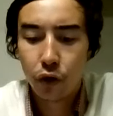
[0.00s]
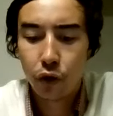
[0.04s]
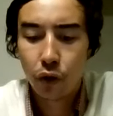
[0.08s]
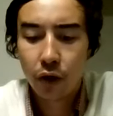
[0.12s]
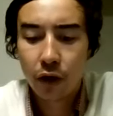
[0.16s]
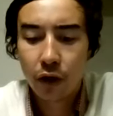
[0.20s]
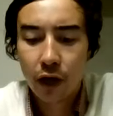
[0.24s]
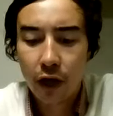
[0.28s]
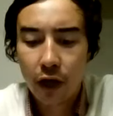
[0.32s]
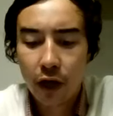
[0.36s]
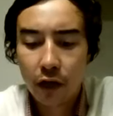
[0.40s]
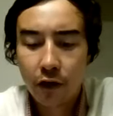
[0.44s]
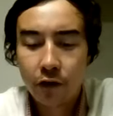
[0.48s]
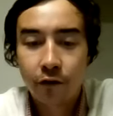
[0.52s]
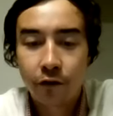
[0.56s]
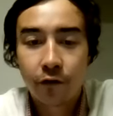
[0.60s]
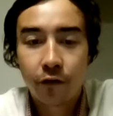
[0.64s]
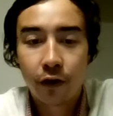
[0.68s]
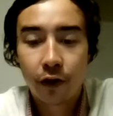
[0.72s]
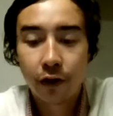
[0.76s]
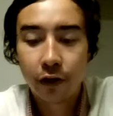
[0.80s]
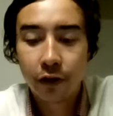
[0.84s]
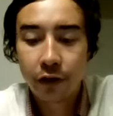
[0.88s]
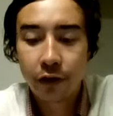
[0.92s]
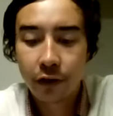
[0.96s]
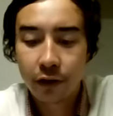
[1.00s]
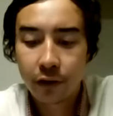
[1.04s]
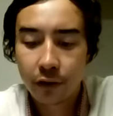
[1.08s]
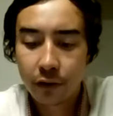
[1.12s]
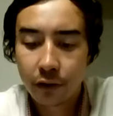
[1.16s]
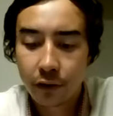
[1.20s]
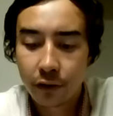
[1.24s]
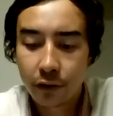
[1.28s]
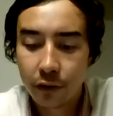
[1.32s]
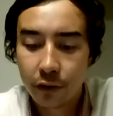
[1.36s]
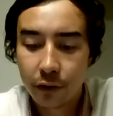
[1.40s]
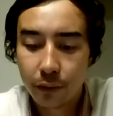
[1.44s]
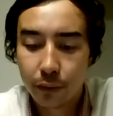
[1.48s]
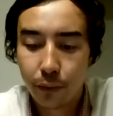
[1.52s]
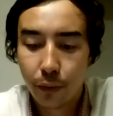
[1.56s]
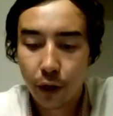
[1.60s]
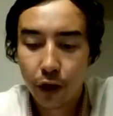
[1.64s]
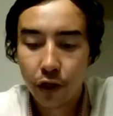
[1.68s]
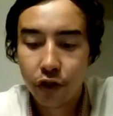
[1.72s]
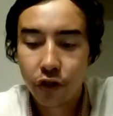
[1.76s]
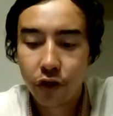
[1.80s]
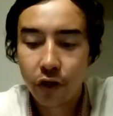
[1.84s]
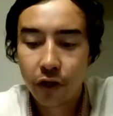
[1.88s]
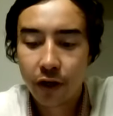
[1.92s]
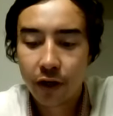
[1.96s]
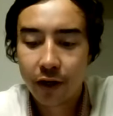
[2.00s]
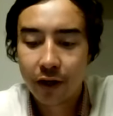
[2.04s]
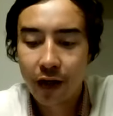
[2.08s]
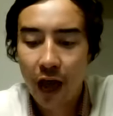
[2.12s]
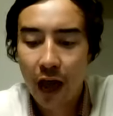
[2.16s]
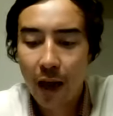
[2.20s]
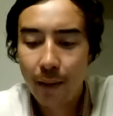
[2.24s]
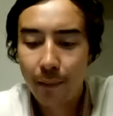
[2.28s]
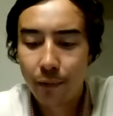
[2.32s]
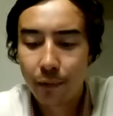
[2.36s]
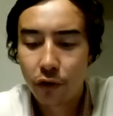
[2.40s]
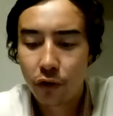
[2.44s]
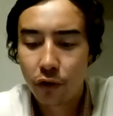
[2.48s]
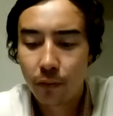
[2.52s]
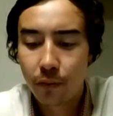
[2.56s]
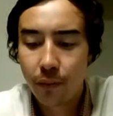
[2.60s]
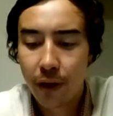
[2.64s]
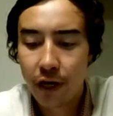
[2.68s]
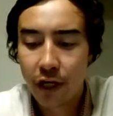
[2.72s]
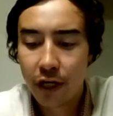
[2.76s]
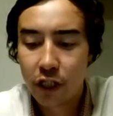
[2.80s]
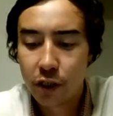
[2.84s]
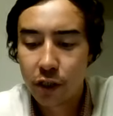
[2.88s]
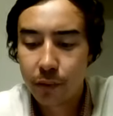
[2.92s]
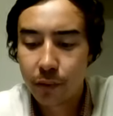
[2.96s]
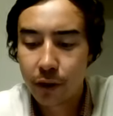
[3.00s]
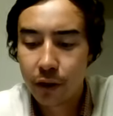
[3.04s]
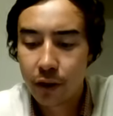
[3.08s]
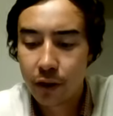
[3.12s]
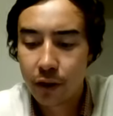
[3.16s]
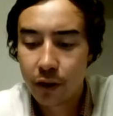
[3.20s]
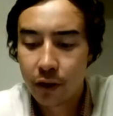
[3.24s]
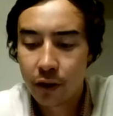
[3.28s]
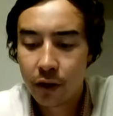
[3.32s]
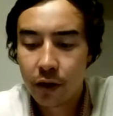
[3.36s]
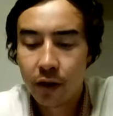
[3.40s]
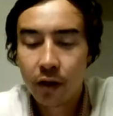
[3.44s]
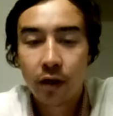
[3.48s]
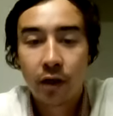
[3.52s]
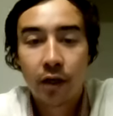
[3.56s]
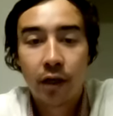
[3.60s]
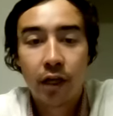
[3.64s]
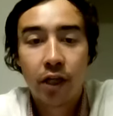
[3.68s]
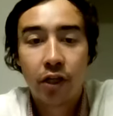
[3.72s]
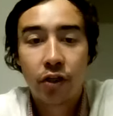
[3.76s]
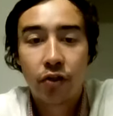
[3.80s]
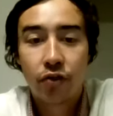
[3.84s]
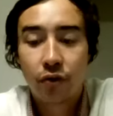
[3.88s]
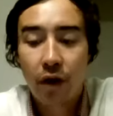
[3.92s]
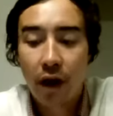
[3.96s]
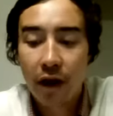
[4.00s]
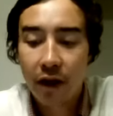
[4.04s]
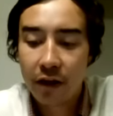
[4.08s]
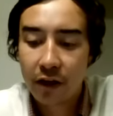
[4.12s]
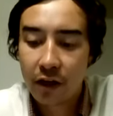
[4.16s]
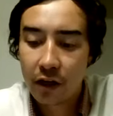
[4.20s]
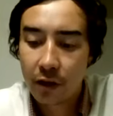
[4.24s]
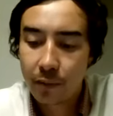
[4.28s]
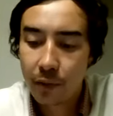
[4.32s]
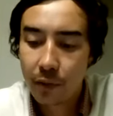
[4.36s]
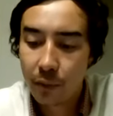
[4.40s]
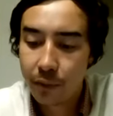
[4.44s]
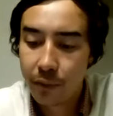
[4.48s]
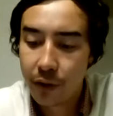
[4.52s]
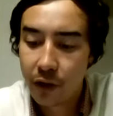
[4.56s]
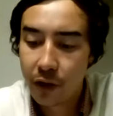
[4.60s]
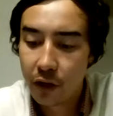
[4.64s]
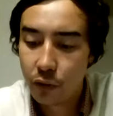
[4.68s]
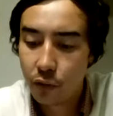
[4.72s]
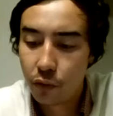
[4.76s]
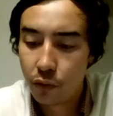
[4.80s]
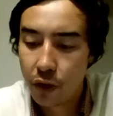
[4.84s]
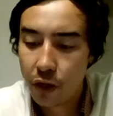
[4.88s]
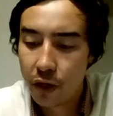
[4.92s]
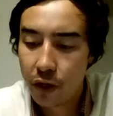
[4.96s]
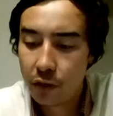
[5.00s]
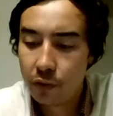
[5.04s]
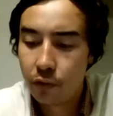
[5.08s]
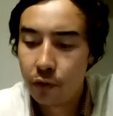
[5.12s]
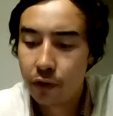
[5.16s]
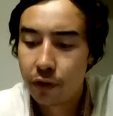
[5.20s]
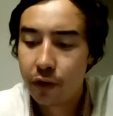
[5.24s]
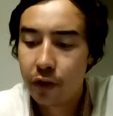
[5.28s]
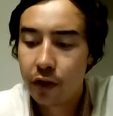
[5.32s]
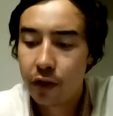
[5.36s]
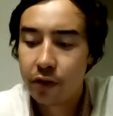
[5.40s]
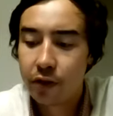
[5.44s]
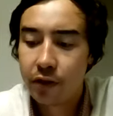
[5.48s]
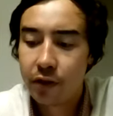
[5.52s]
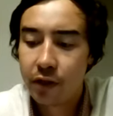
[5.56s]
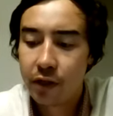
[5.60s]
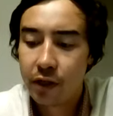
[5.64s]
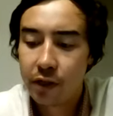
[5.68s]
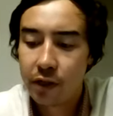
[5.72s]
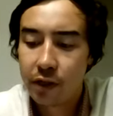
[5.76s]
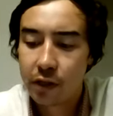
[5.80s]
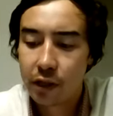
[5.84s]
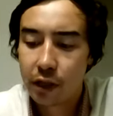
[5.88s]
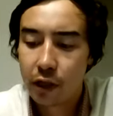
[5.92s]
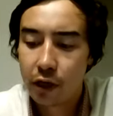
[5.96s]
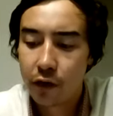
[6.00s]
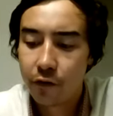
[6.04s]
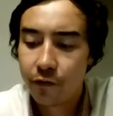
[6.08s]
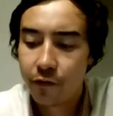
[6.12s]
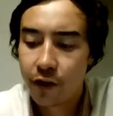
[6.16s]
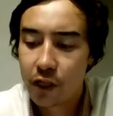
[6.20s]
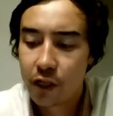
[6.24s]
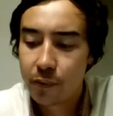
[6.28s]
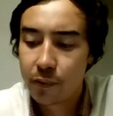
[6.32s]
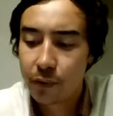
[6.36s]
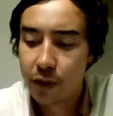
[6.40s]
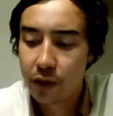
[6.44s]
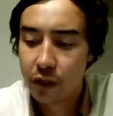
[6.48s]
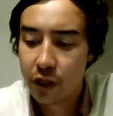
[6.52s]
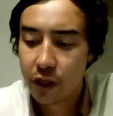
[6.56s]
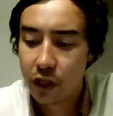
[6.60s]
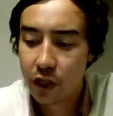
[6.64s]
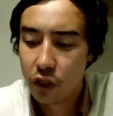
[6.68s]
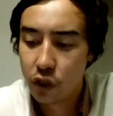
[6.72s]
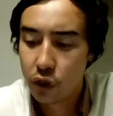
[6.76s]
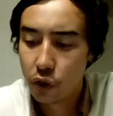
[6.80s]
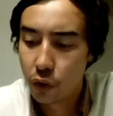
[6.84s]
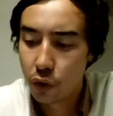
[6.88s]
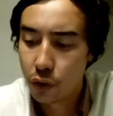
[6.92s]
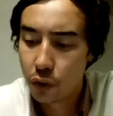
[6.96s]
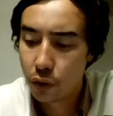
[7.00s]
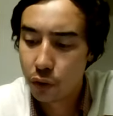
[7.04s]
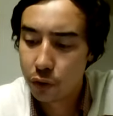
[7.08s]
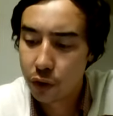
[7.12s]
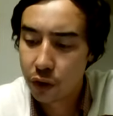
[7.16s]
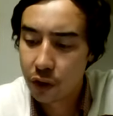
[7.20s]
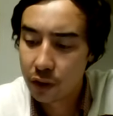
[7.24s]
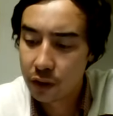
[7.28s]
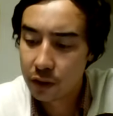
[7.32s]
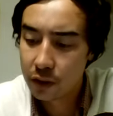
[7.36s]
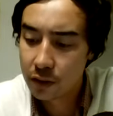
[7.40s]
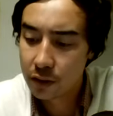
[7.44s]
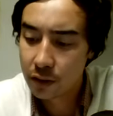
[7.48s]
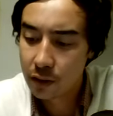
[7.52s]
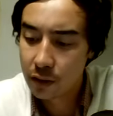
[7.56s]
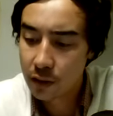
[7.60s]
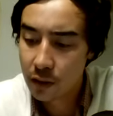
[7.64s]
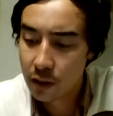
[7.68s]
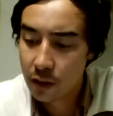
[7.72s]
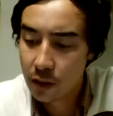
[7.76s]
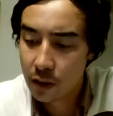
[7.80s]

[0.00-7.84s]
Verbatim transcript: New York hedge fund Mudrick Capital Management is racking up a big win with their six year investment in Joy Holdings.